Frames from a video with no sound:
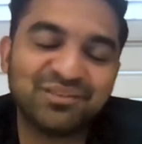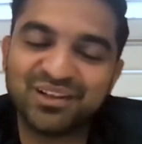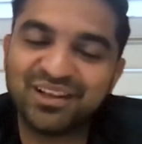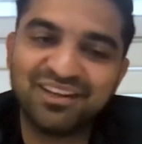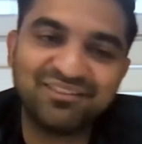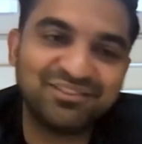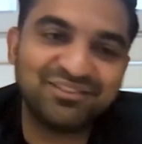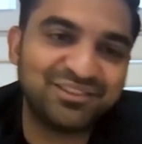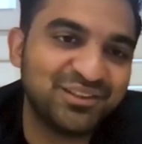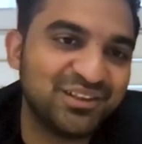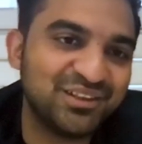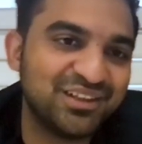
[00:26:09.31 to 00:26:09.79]

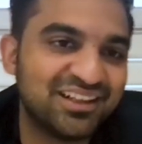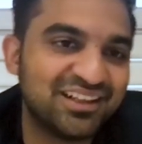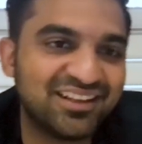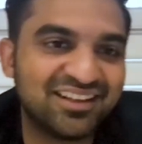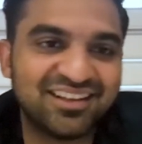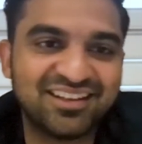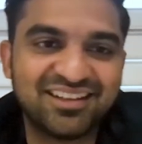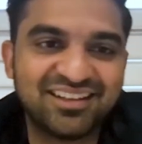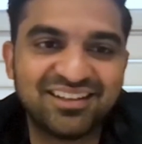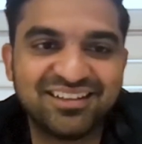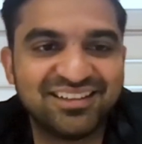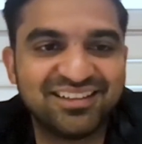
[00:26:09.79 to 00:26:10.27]
love to
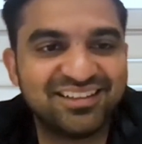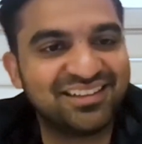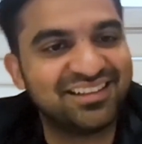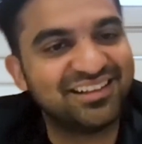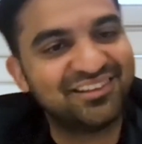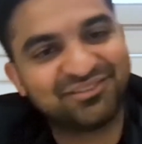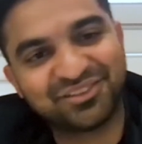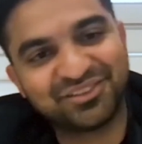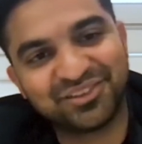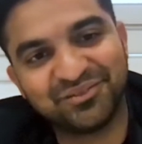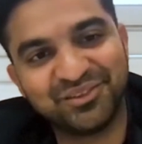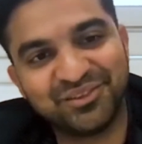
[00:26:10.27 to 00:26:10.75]
hear, Liv,
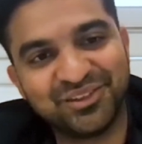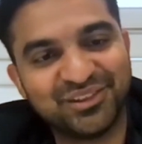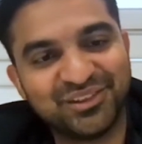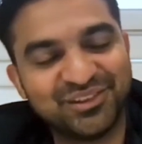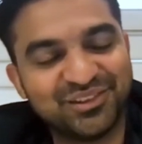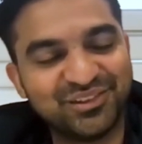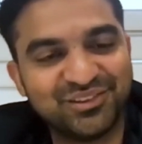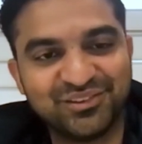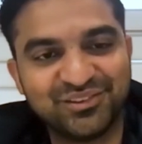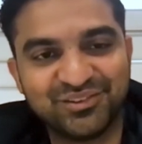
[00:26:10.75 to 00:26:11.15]
from you.